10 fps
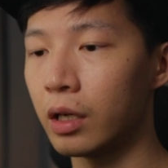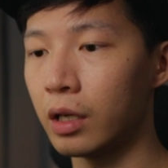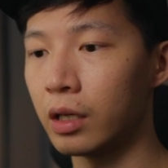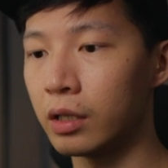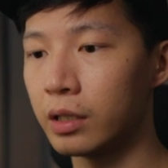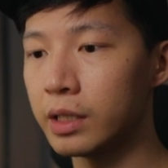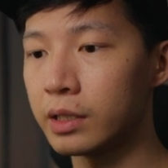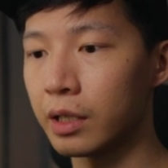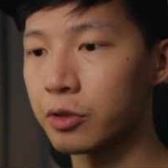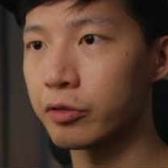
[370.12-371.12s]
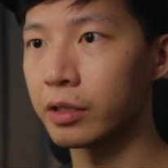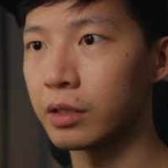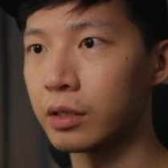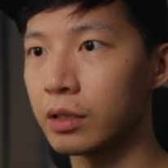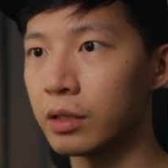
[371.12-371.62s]
and desaturate
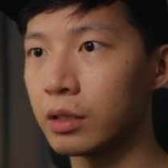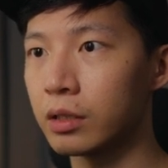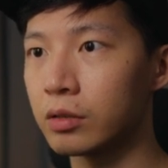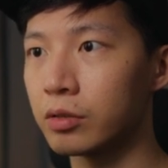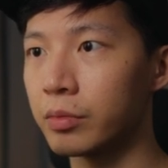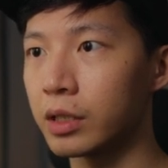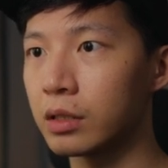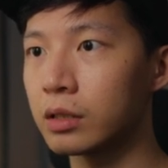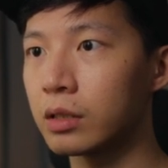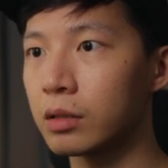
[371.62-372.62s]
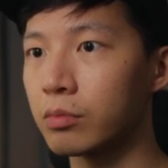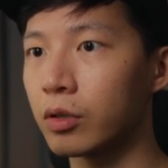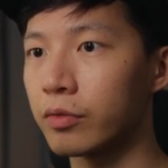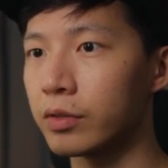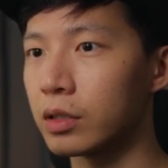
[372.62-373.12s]
it to make
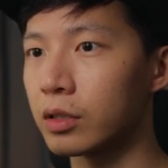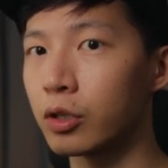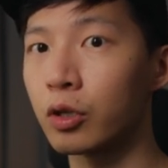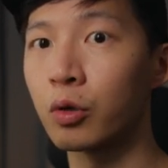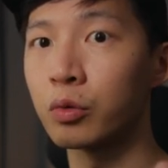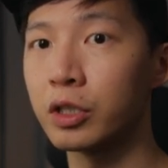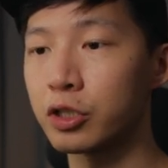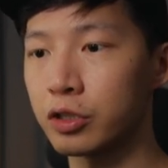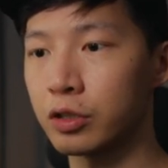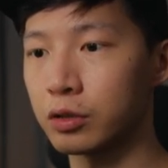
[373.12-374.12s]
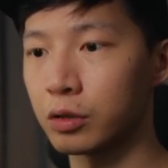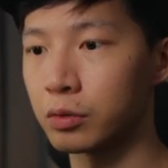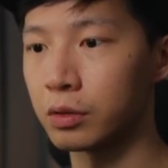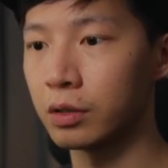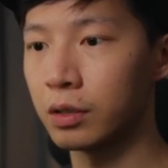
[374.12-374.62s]
more of a goldish
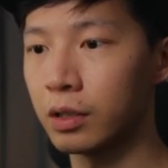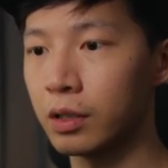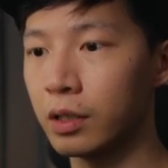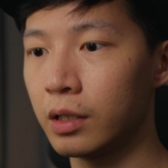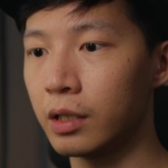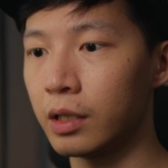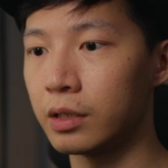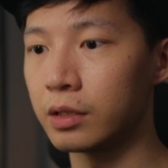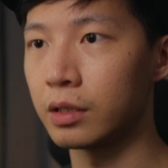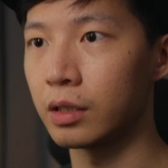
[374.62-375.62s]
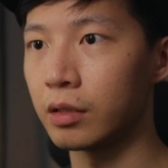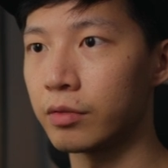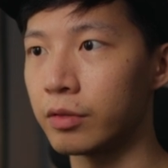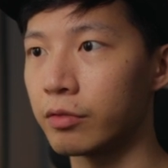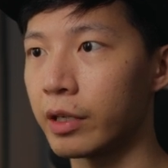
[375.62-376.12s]
tone instead
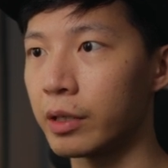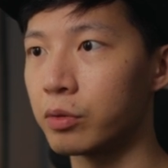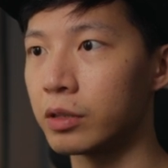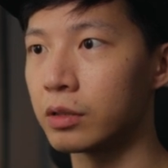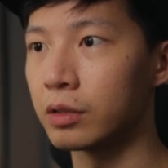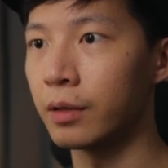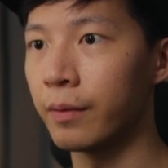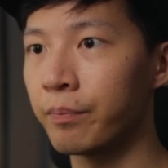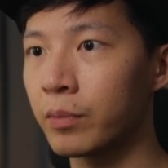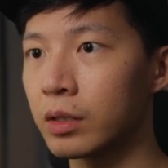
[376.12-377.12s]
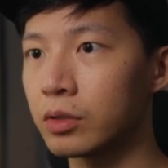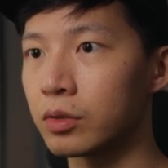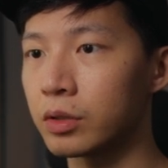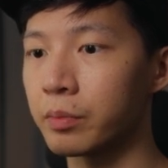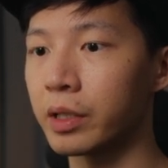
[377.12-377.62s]
of a vibrant. So
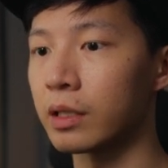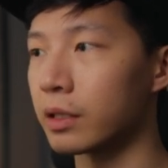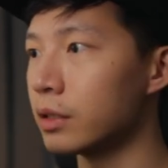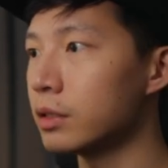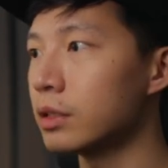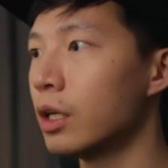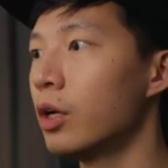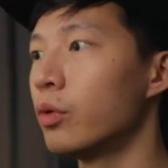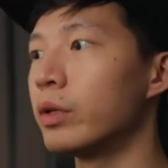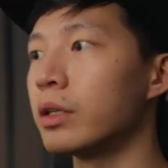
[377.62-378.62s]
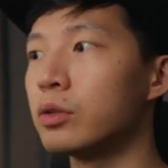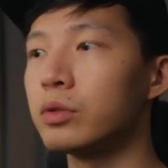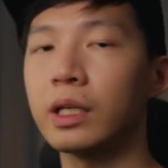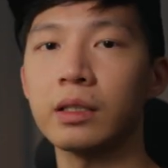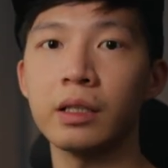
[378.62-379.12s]
something like this, we can do
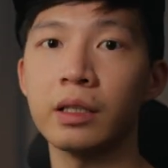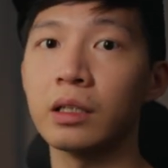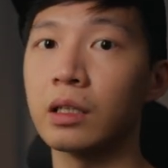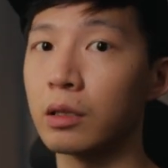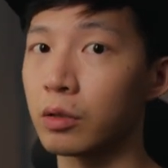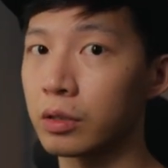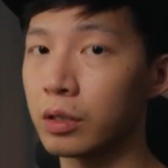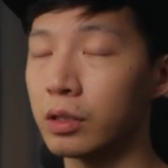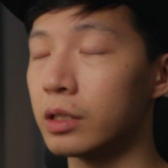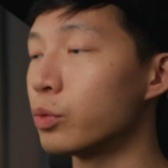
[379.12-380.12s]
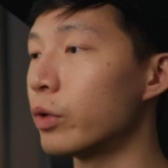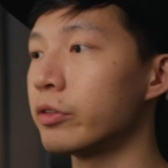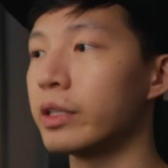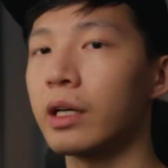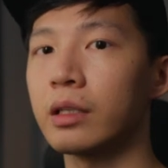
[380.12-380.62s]
that in the look. It's where
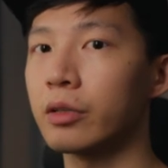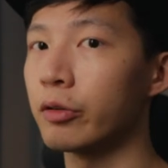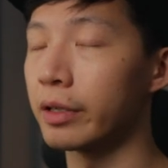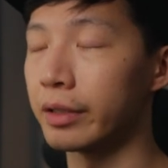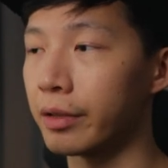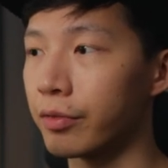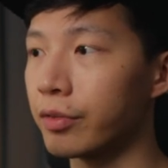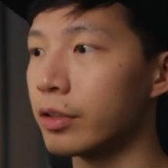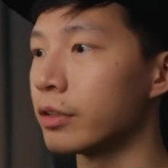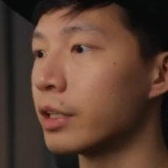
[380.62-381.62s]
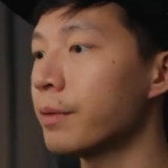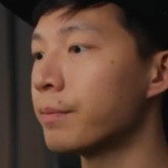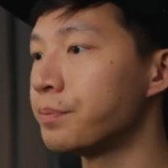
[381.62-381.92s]
you get creative, all right?